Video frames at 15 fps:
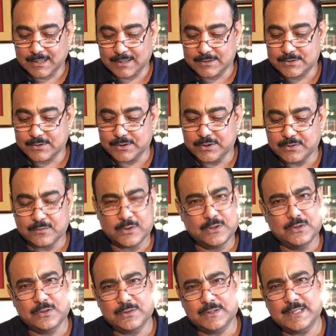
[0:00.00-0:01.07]
So you would
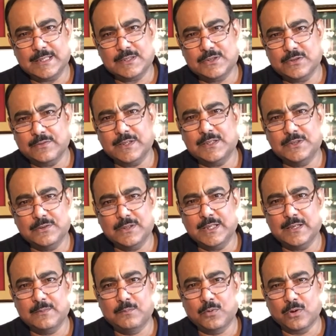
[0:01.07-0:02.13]
know that Soviet
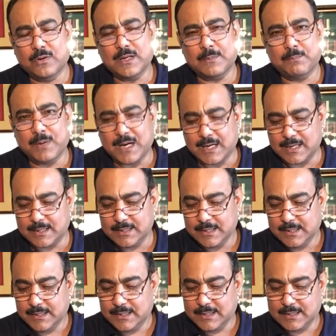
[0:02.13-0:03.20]
Union broke apart
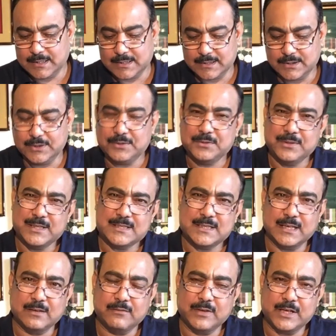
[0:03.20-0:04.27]
due to its
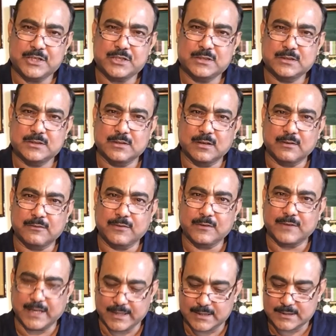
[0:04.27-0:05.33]
invasion of
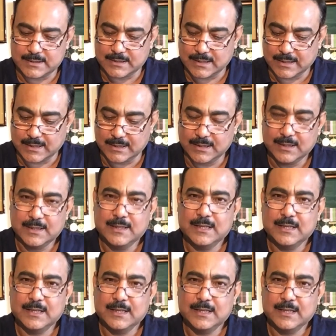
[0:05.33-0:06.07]
Afghanistan